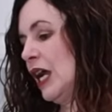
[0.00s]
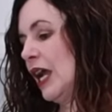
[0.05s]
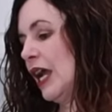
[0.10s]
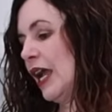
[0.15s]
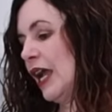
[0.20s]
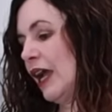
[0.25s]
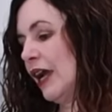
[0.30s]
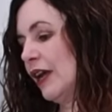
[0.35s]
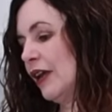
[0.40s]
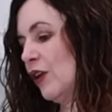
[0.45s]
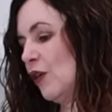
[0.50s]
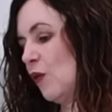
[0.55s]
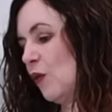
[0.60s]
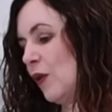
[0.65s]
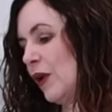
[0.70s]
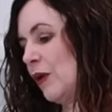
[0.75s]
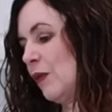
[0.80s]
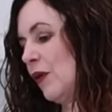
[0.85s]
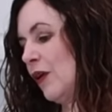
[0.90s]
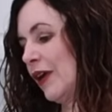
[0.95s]
and
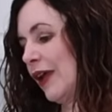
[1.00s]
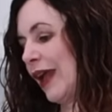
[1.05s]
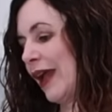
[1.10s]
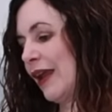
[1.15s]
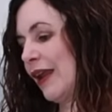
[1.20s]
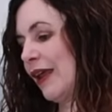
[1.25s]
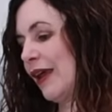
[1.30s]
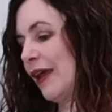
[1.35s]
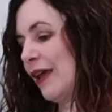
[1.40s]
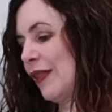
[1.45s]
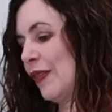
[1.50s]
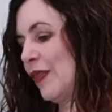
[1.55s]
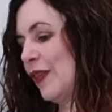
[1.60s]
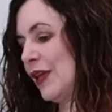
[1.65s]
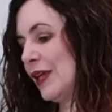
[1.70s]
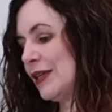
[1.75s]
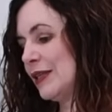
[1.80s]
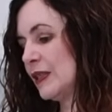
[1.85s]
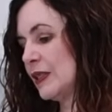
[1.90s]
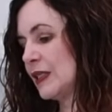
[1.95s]
we will get
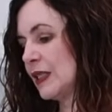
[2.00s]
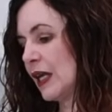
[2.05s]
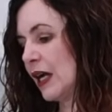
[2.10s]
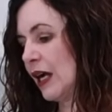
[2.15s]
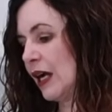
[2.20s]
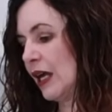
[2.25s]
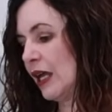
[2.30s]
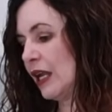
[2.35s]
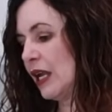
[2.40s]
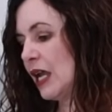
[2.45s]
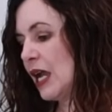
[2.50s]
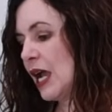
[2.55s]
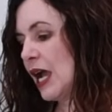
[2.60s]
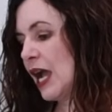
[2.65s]
these done.